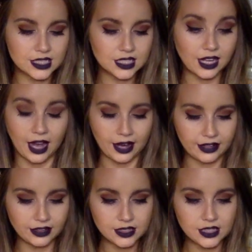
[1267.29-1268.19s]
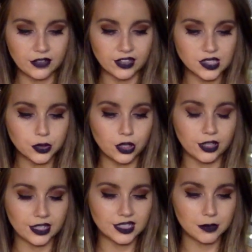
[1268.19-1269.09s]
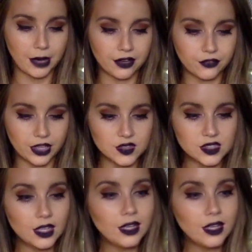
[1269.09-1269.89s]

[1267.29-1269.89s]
kind, if that's what you're looking to manifest,